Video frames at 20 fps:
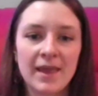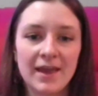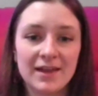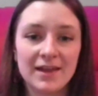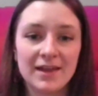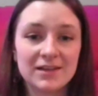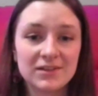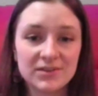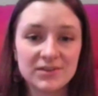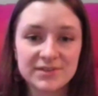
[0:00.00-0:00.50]

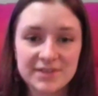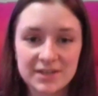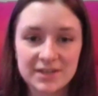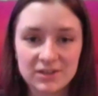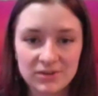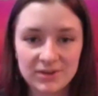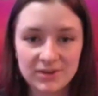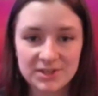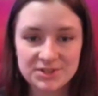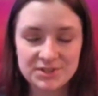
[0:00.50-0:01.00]
And a clear
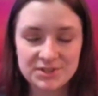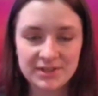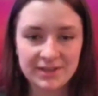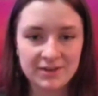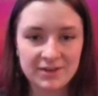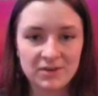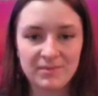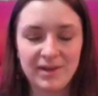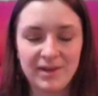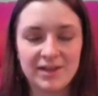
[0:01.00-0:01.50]
declaration that
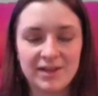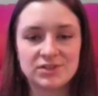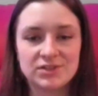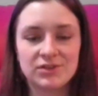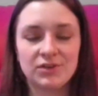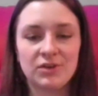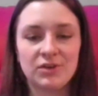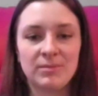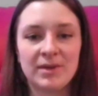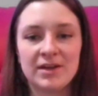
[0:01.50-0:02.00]

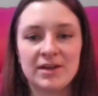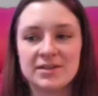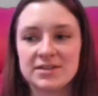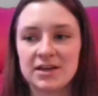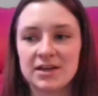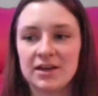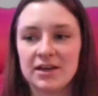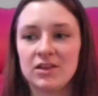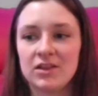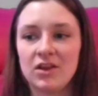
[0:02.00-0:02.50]
international
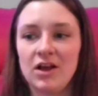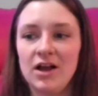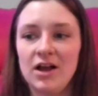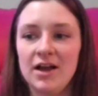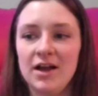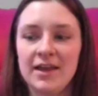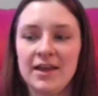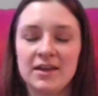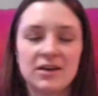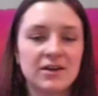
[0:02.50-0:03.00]
humanitarian
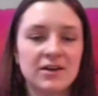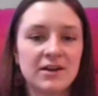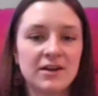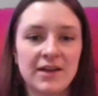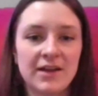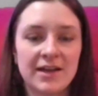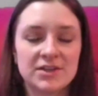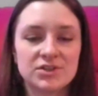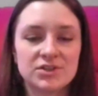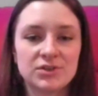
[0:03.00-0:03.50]
law and
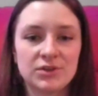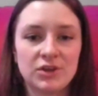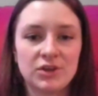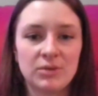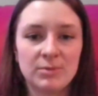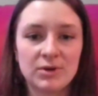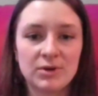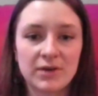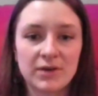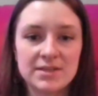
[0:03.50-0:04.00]
international
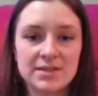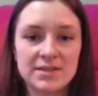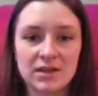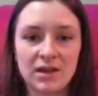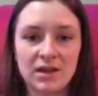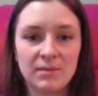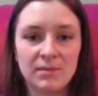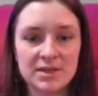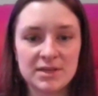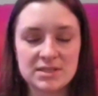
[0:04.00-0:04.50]
human rights
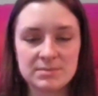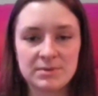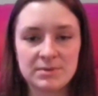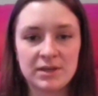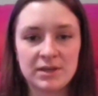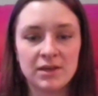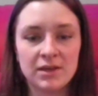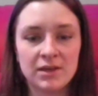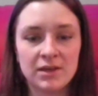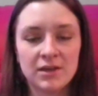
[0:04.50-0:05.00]
law must
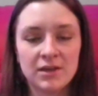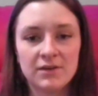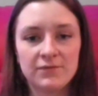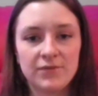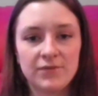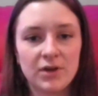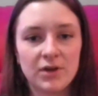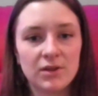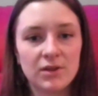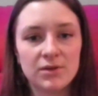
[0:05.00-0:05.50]
be
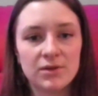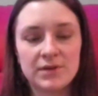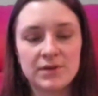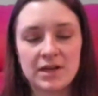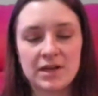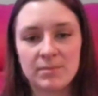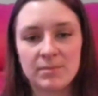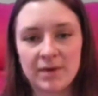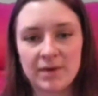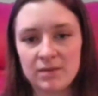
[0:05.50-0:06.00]
followed
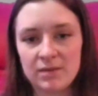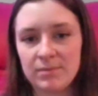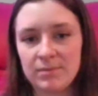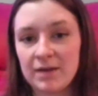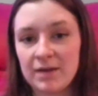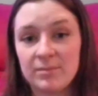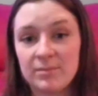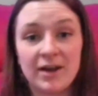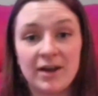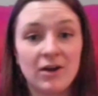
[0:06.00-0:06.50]
and abided
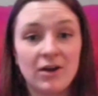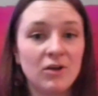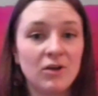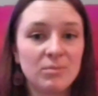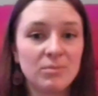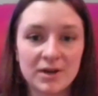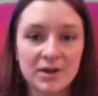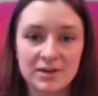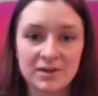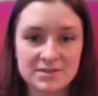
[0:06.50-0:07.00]
by
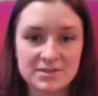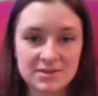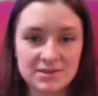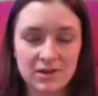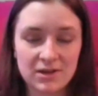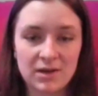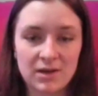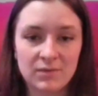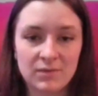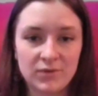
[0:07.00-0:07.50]
all parties to the
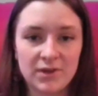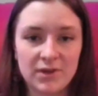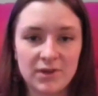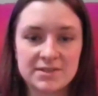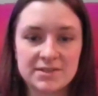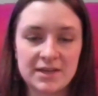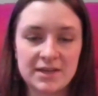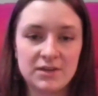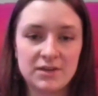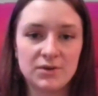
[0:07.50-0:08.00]

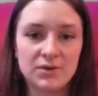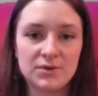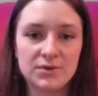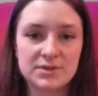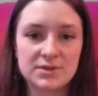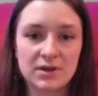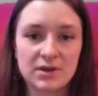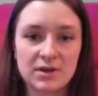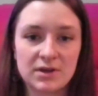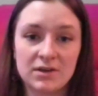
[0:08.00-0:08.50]
conflict and
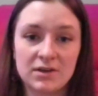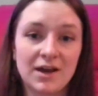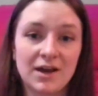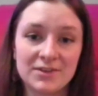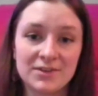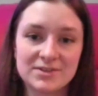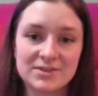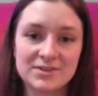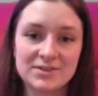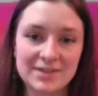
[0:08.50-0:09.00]
those on
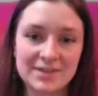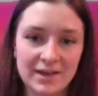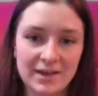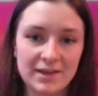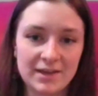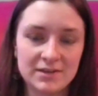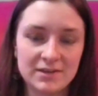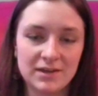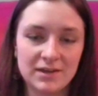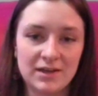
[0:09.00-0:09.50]
either
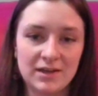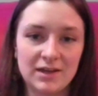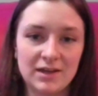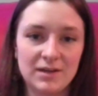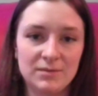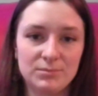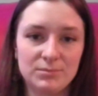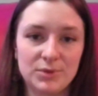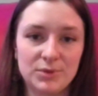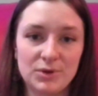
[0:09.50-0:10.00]
side,
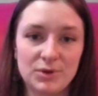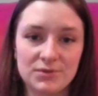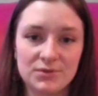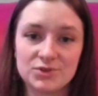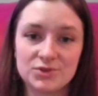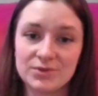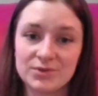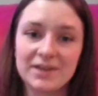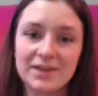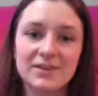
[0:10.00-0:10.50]
both
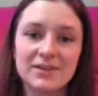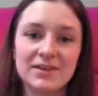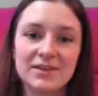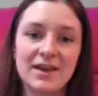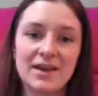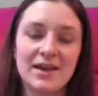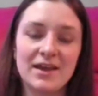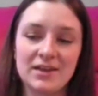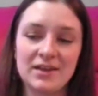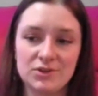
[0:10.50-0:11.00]

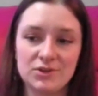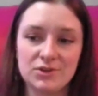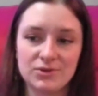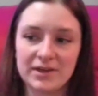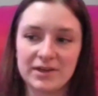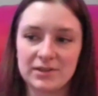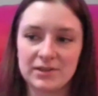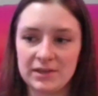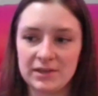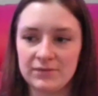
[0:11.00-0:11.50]
directly and
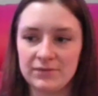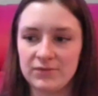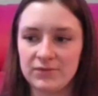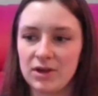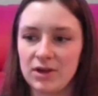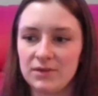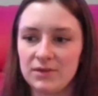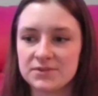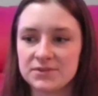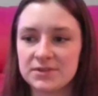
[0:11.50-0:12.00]
indirectly
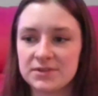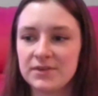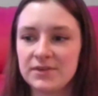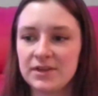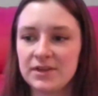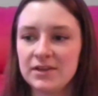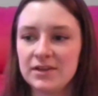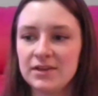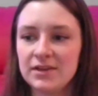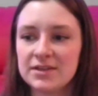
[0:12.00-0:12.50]
involved.
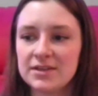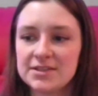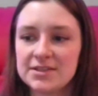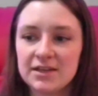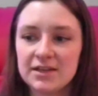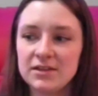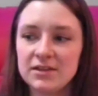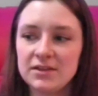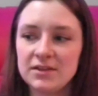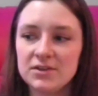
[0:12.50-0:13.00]

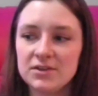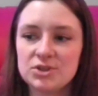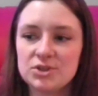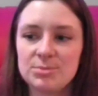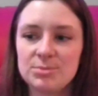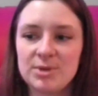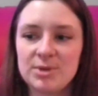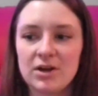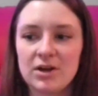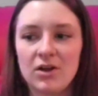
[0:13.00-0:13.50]
Secondly, there
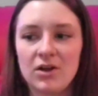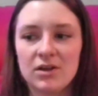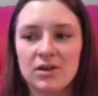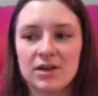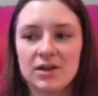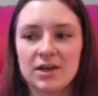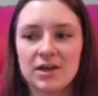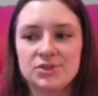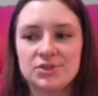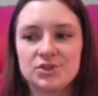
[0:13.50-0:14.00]
should be a call
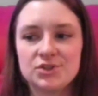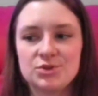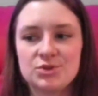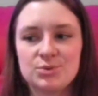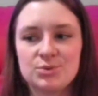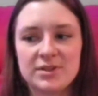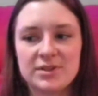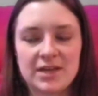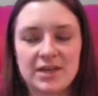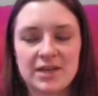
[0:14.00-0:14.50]
on countries
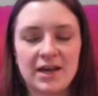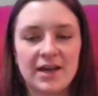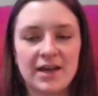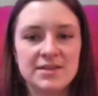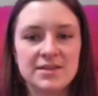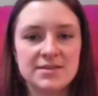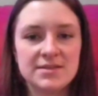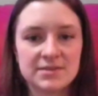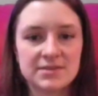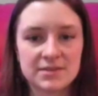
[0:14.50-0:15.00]
with
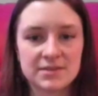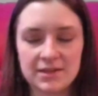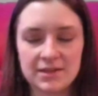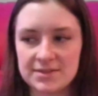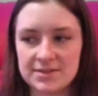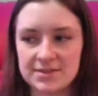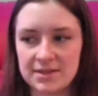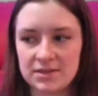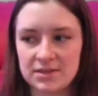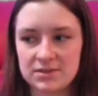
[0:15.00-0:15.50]
ties
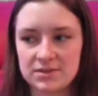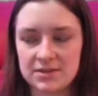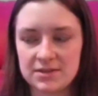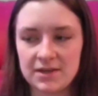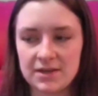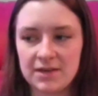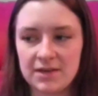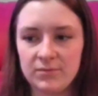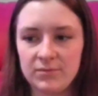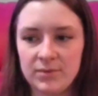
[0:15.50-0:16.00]
to the
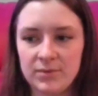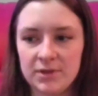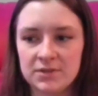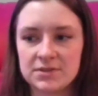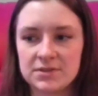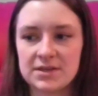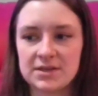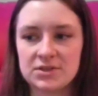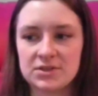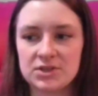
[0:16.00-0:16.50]
government,
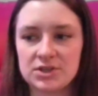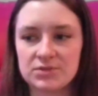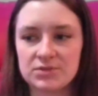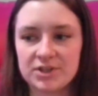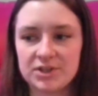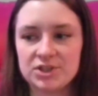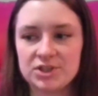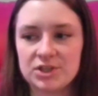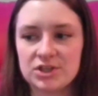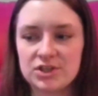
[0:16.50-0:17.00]
such as
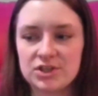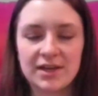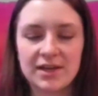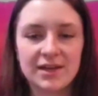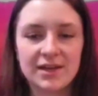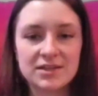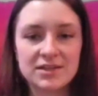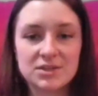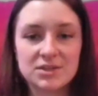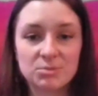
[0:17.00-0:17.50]
Russia and
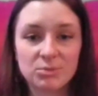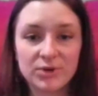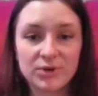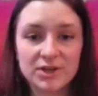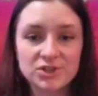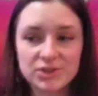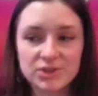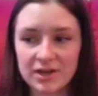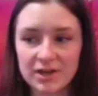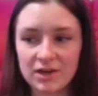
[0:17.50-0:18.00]
China, to
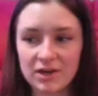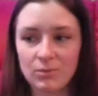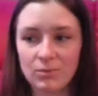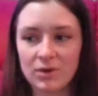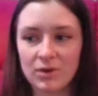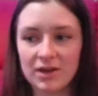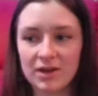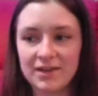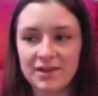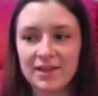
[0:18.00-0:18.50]
pressure
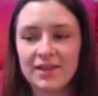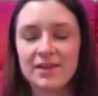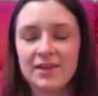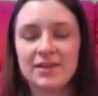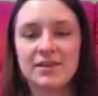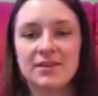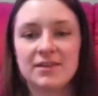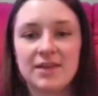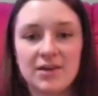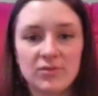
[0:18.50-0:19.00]
Erehwon,
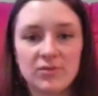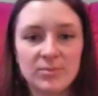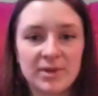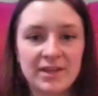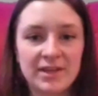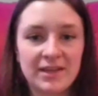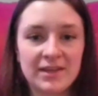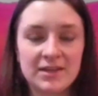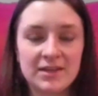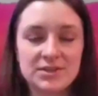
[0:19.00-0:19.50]
the
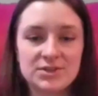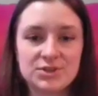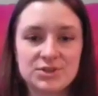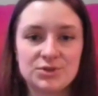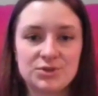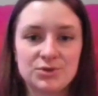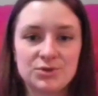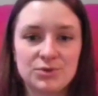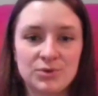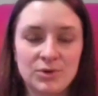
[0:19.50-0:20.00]
government,
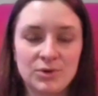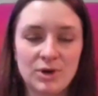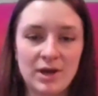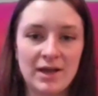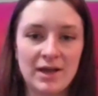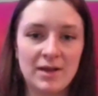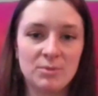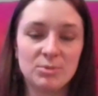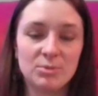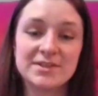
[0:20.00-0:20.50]
into
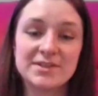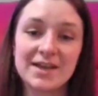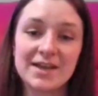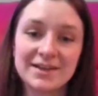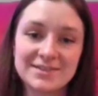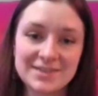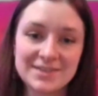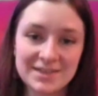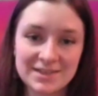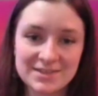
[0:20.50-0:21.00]

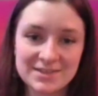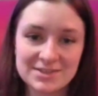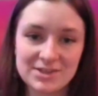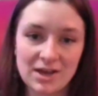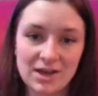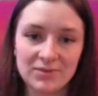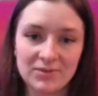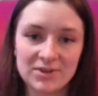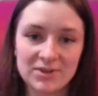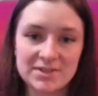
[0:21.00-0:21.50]
protecting its
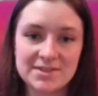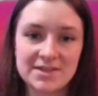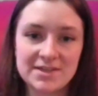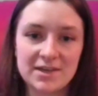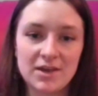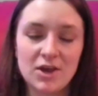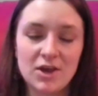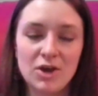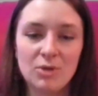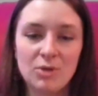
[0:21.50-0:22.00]

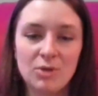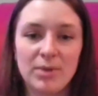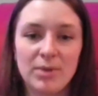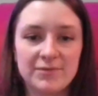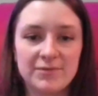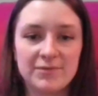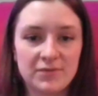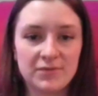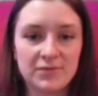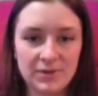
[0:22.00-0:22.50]
sovereignty by
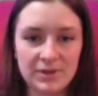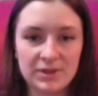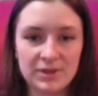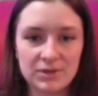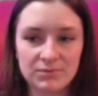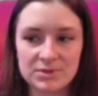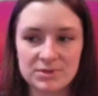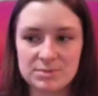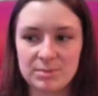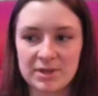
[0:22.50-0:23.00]
fulfilling their
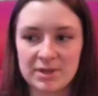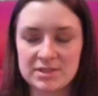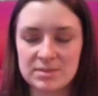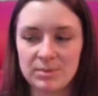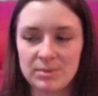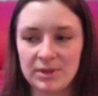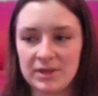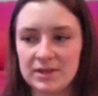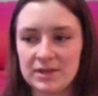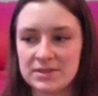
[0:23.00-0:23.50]

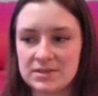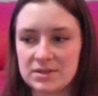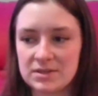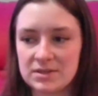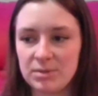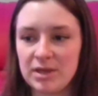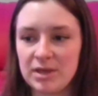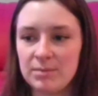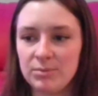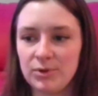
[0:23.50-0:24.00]
responsibility to the
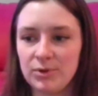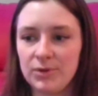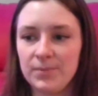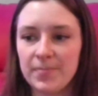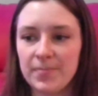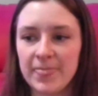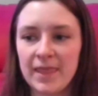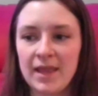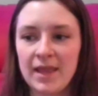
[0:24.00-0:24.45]
people.